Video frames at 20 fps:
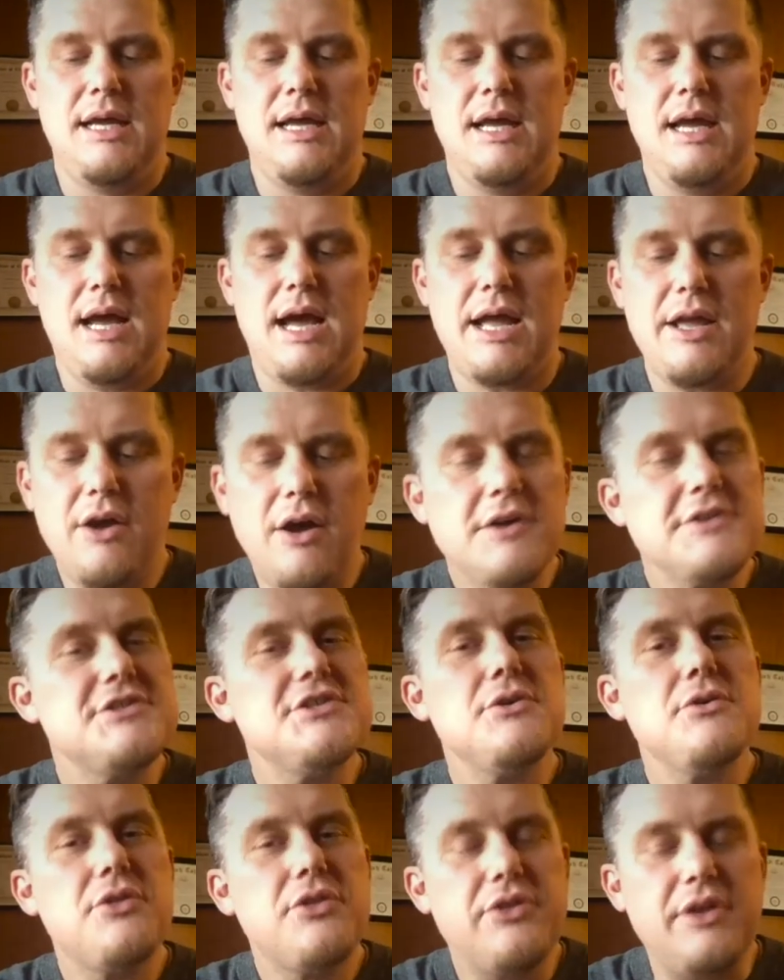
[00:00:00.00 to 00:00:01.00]
I
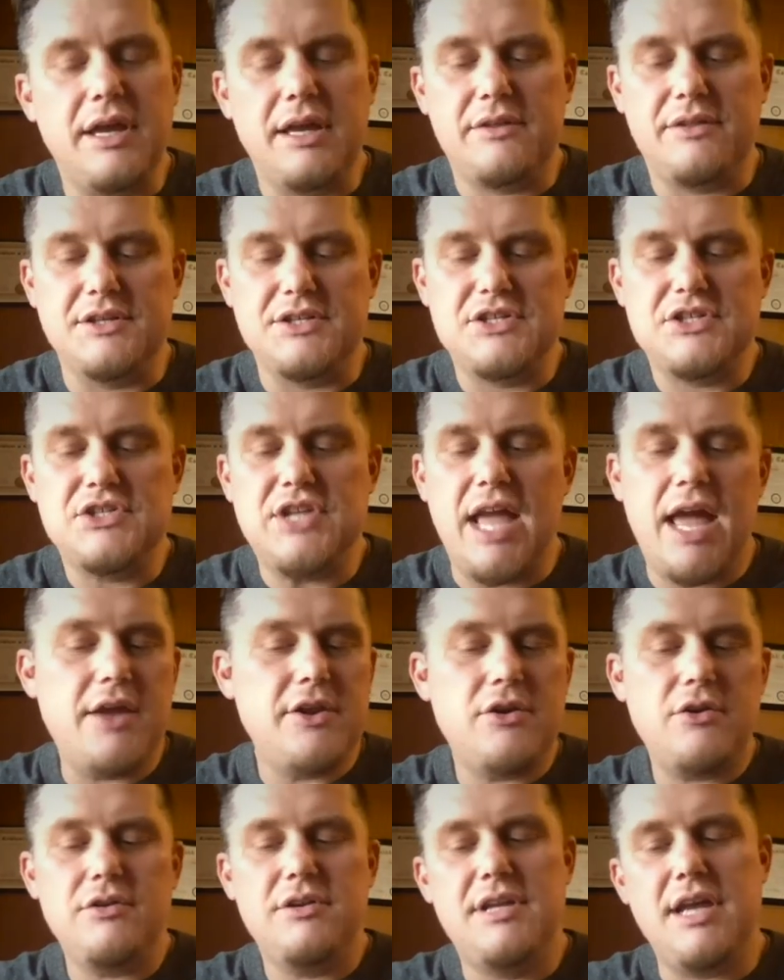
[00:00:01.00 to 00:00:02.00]
also think the
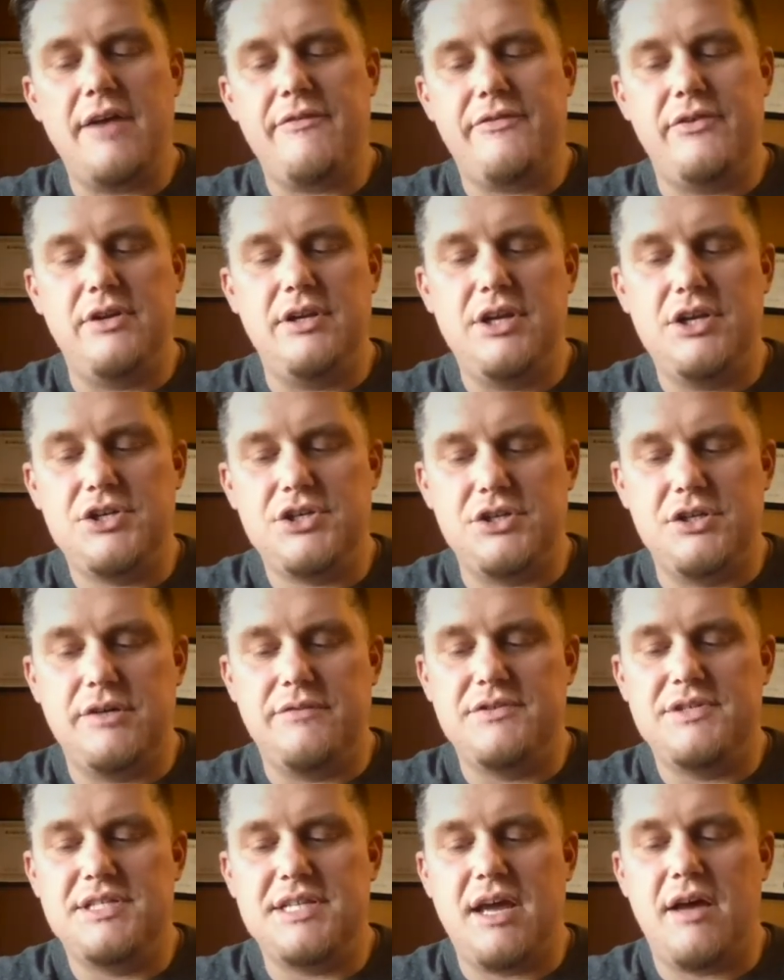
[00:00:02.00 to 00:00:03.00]
standard definition
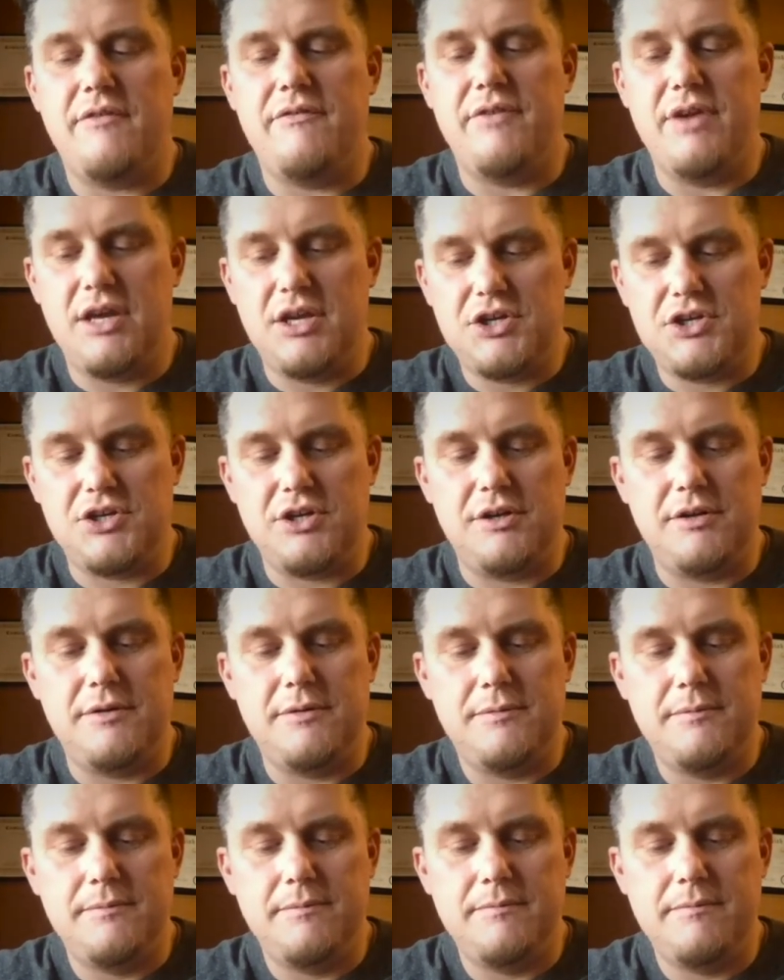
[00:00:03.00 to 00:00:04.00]
of salvation
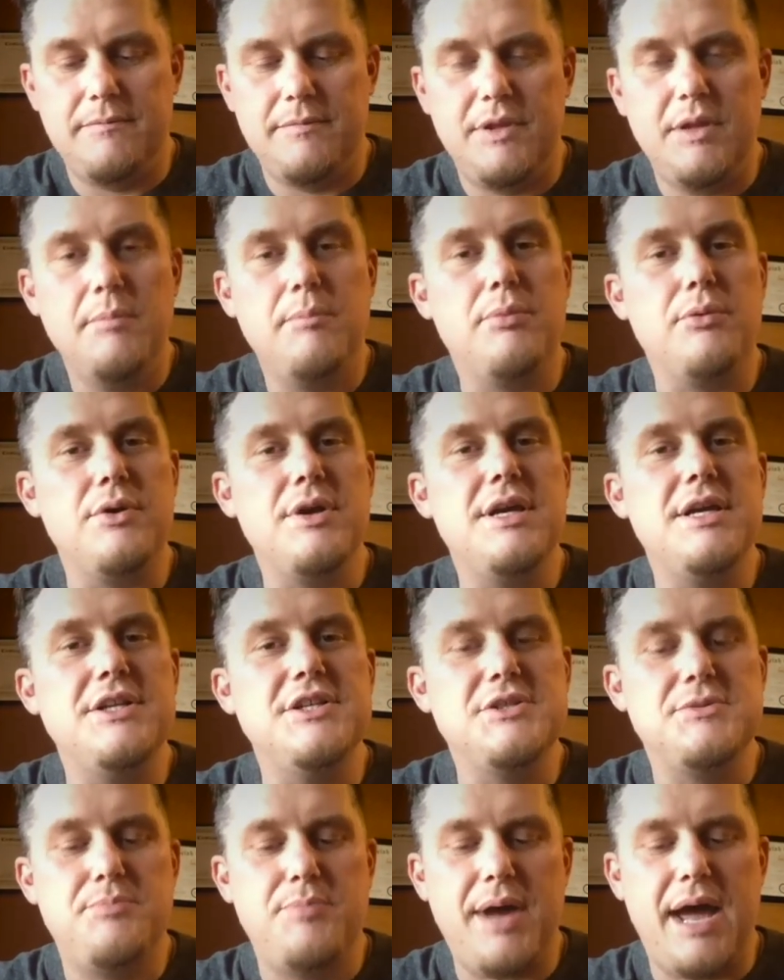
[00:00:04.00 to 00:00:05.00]

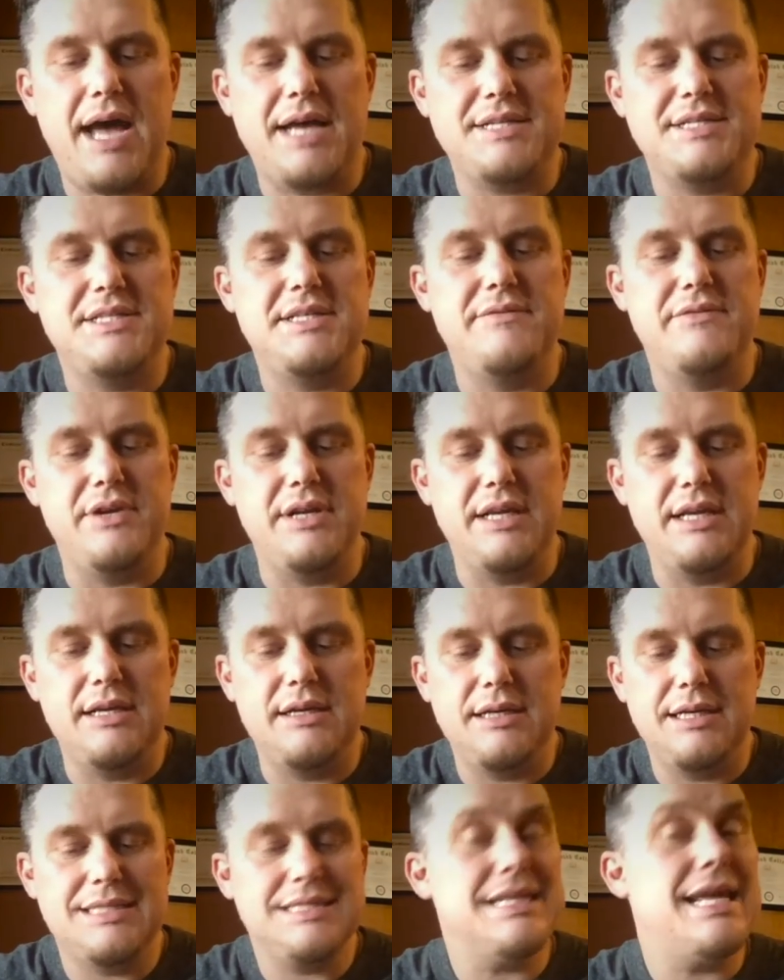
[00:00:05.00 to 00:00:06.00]
breeds passivity.
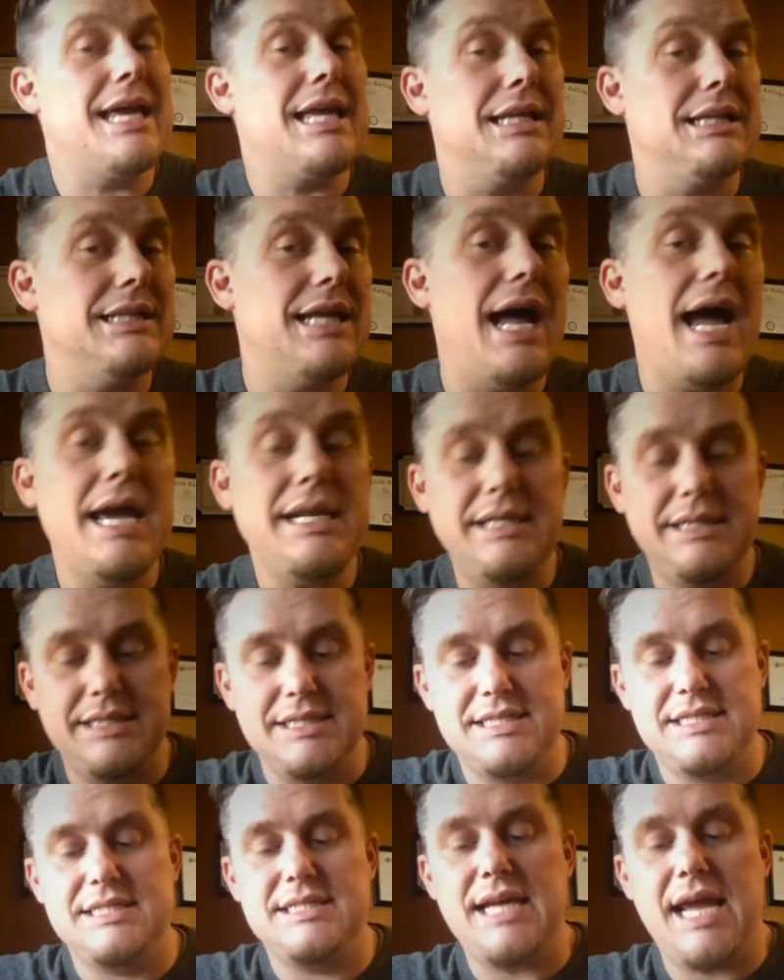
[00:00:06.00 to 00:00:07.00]
It's like a line in the
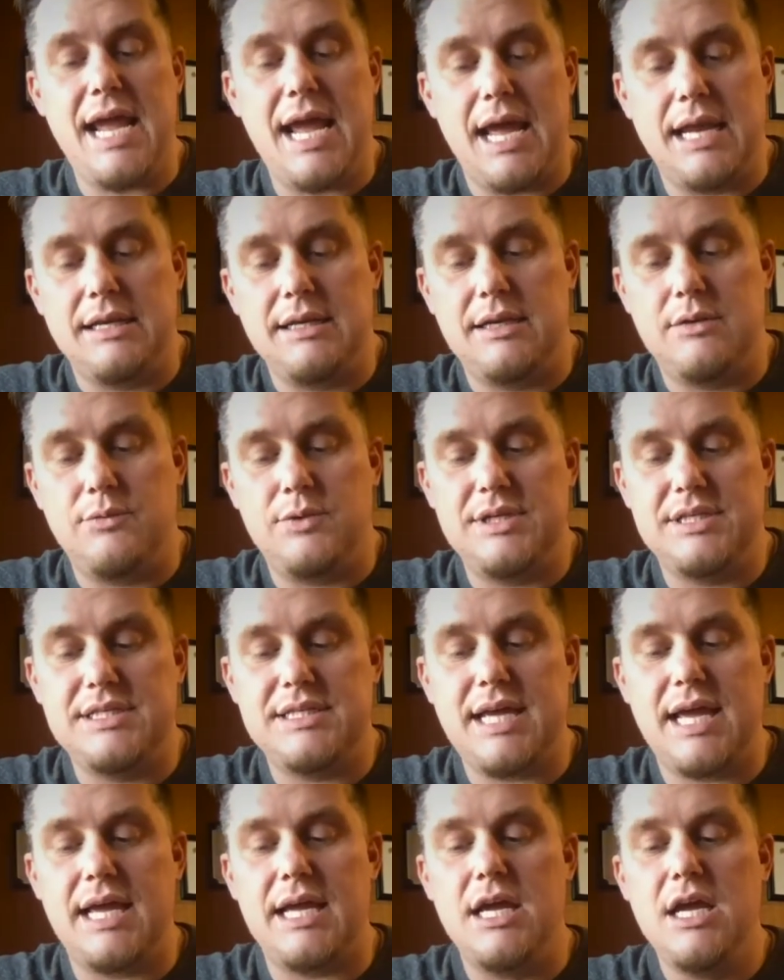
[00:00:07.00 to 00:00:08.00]
sand, and we
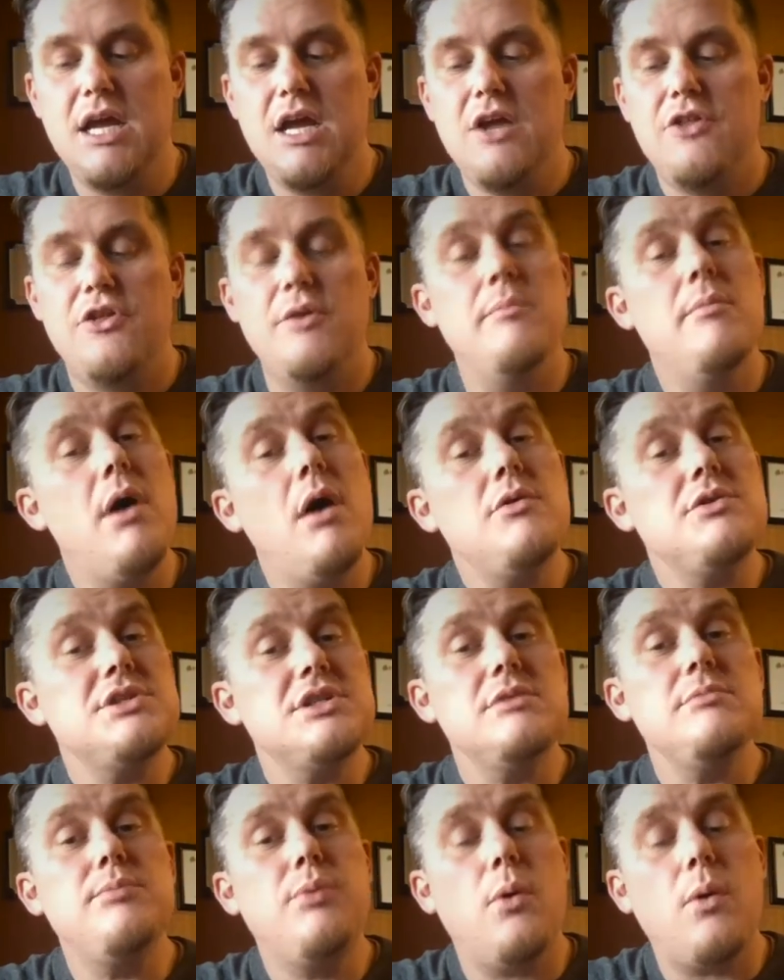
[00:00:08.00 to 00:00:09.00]
say the most
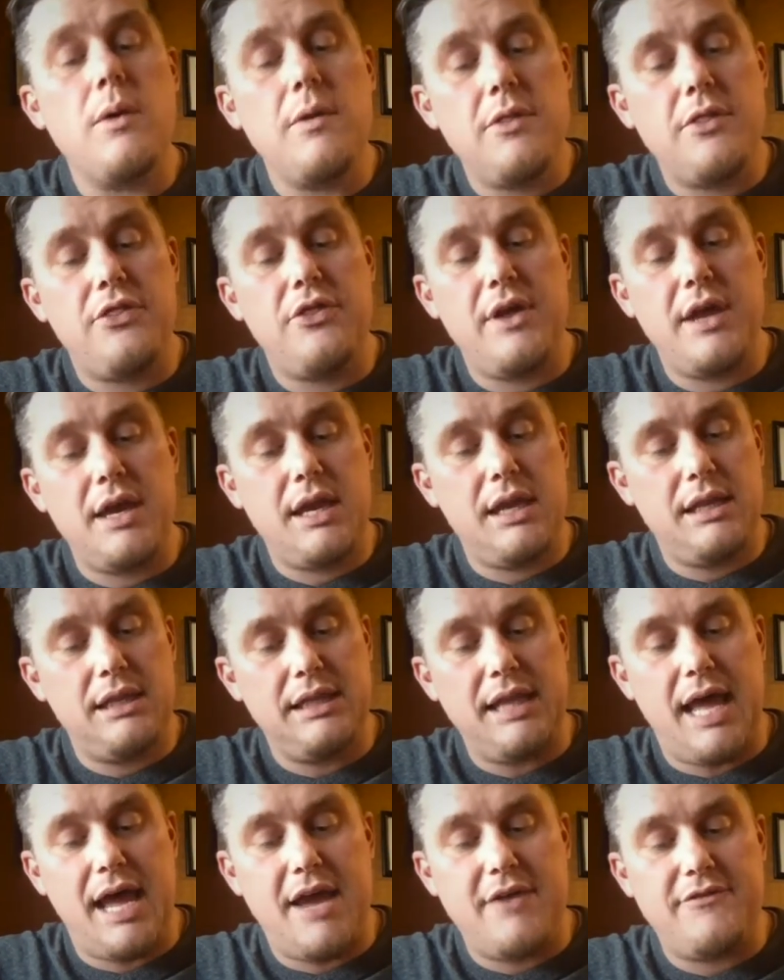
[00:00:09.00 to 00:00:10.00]
important thing in
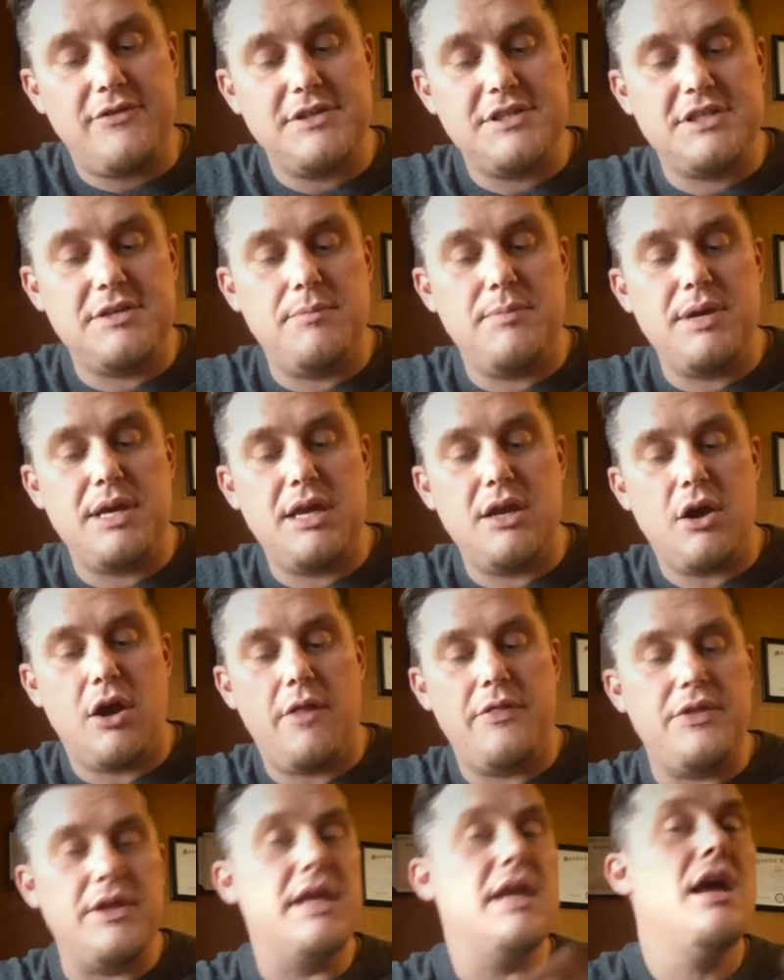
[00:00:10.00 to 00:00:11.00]
life is to be
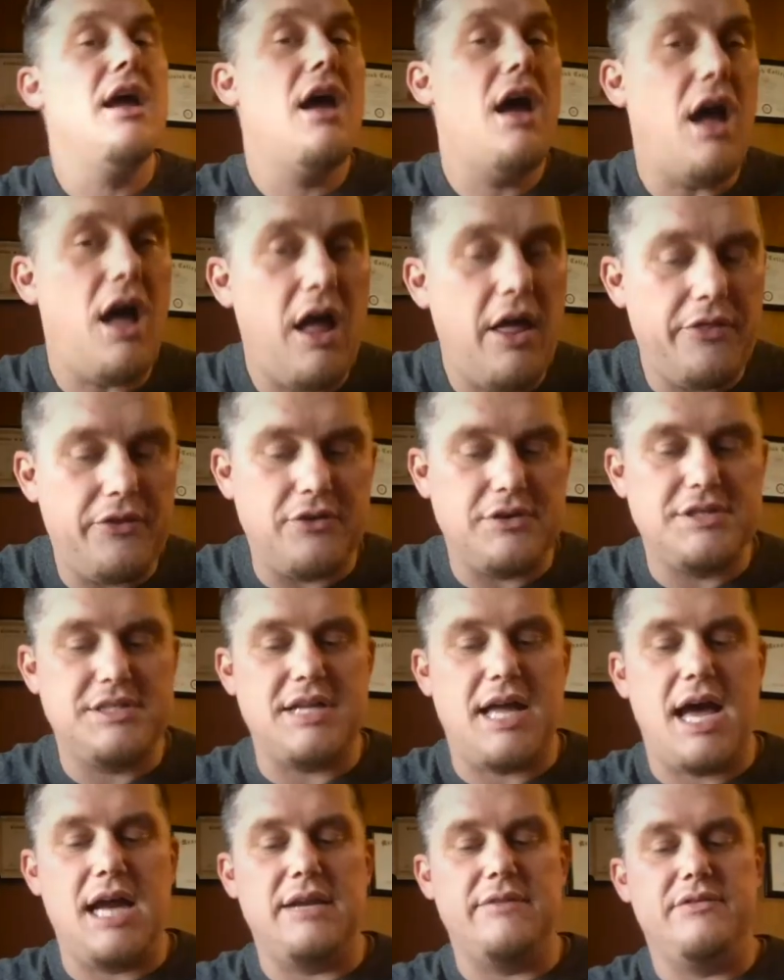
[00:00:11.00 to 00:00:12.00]
on the other
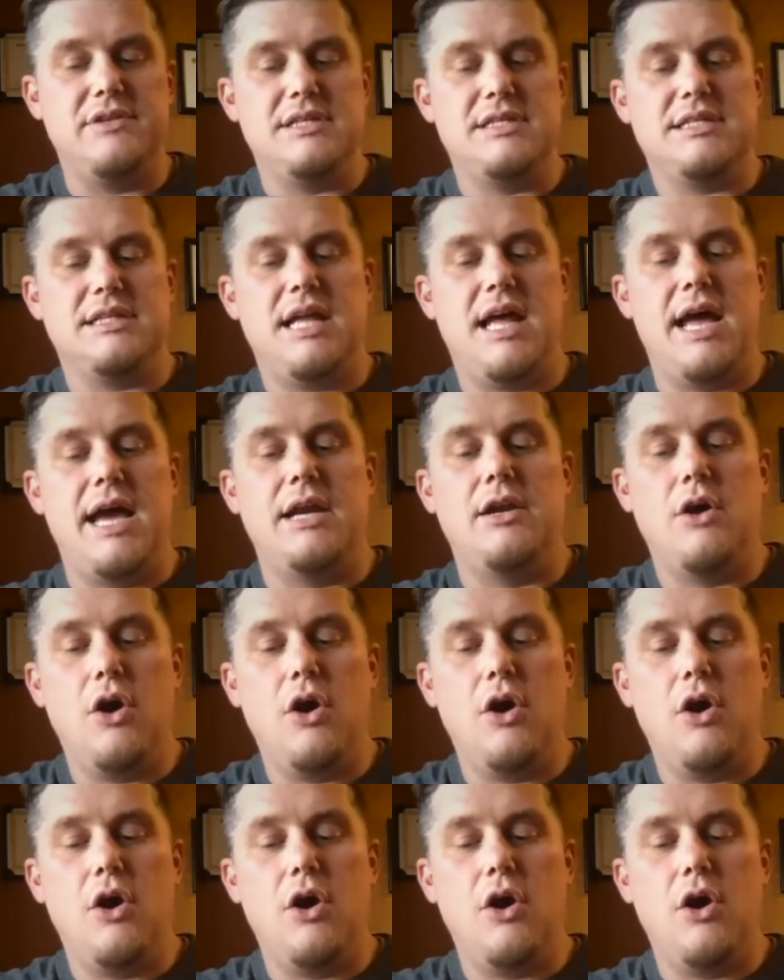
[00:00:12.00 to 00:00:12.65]
side of this line.